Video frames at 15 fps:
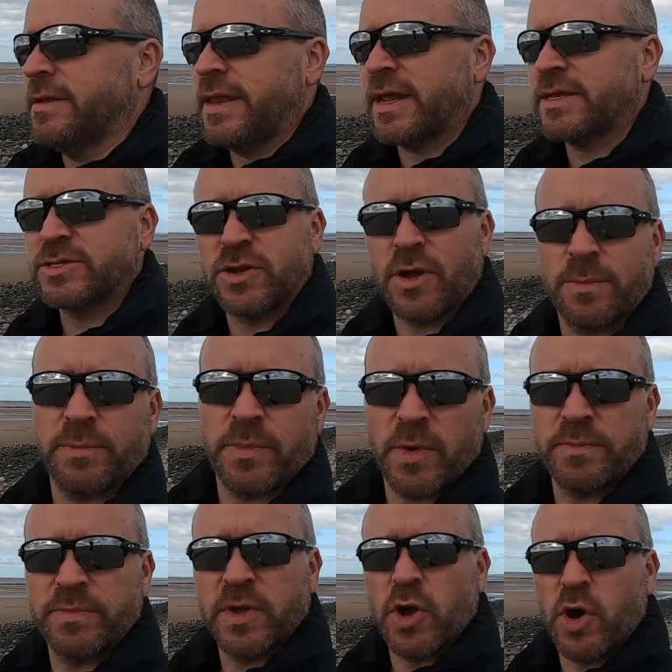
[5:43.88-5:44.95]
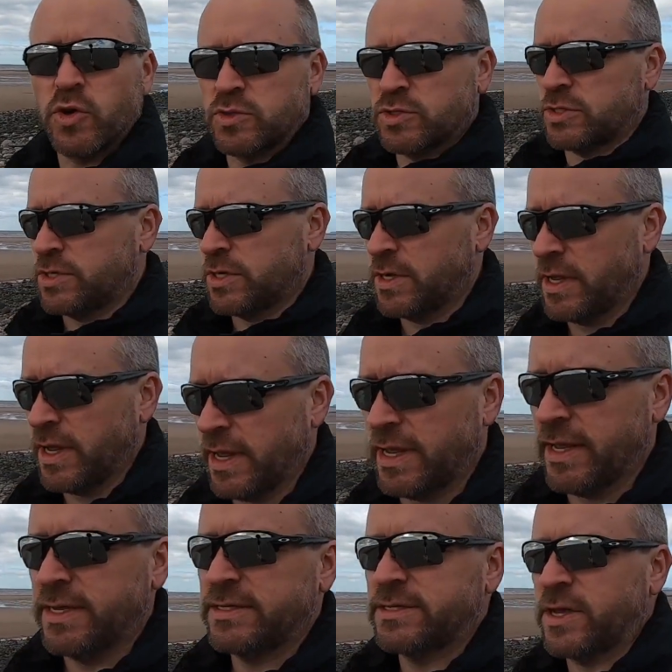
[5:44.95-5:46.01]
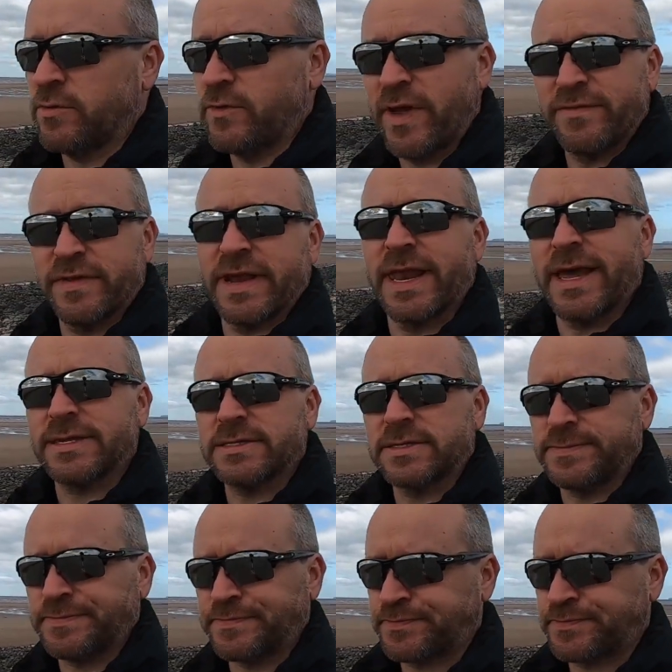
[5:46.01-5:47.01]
Next stop up the coast is Ravenglass.